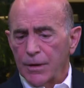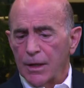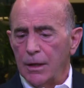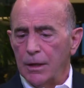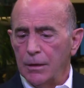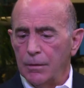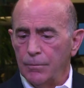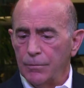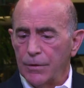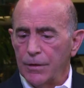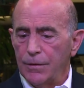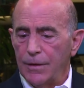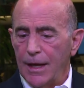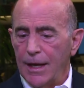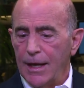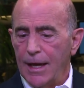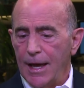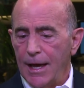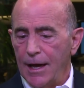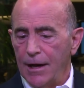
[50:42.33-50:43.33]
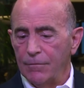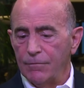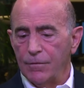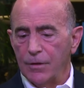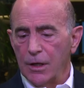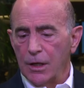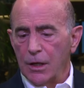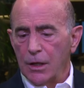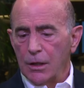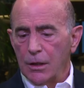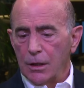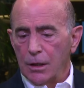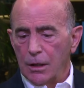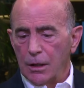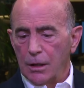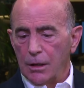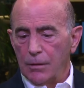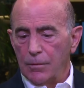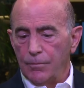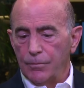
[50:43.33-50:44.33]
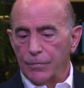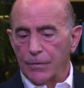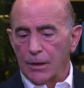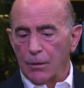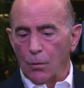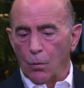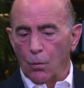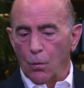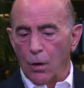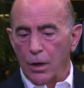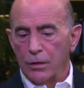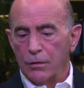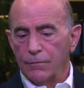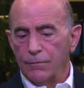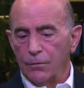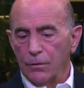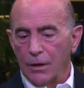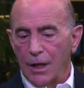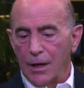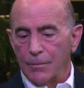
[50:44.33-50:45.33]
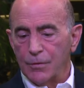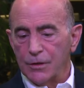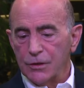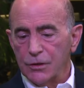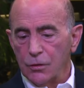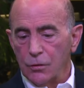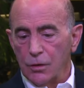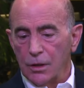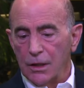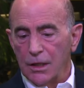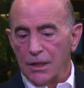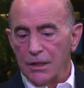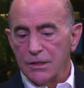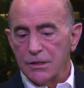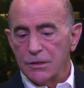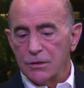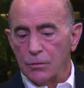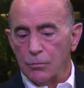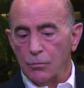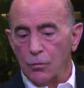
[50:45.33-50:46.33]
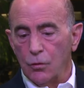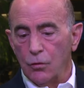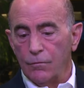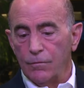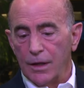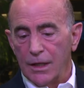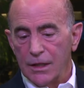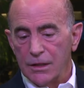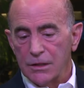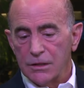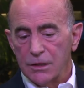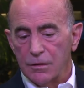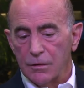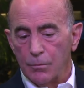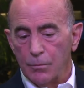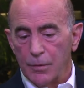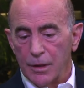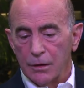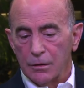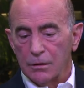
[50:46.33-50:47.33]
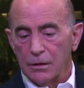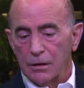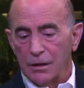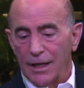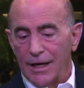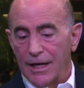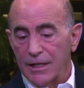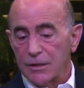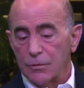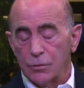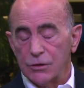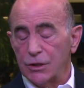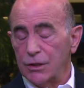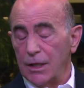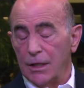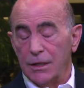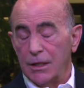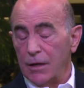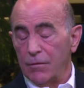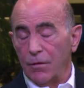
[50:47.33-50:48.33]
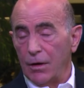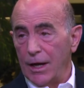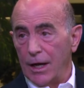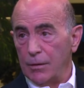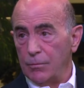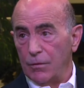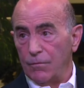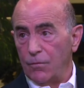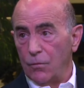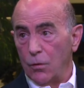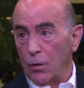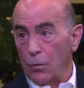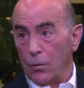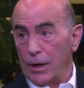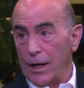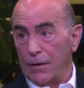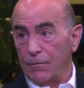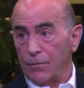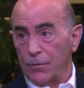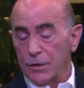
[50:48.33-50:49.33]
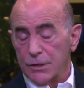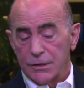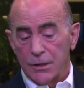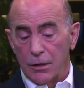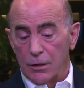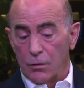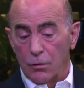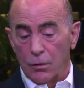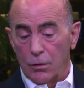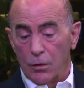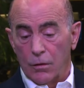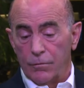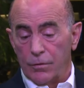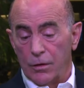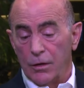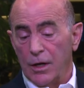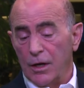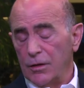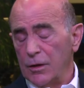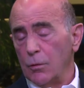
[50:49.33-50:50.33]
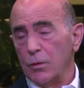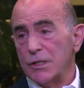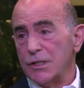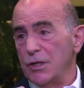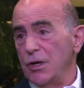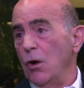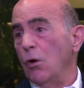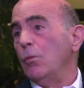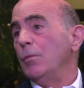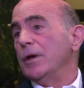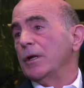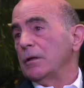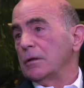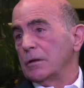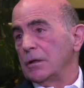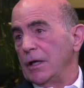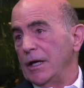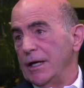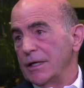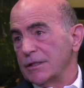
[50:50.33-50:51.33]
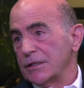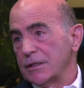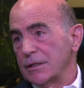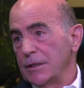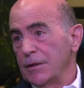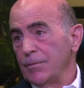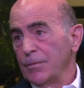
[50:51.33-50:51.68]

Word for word: Um, they have um, wonderful opportunities to move into the middle class, which they never had before. When mm -hmm. I mm-hmm. first started going over there, there was no middle class.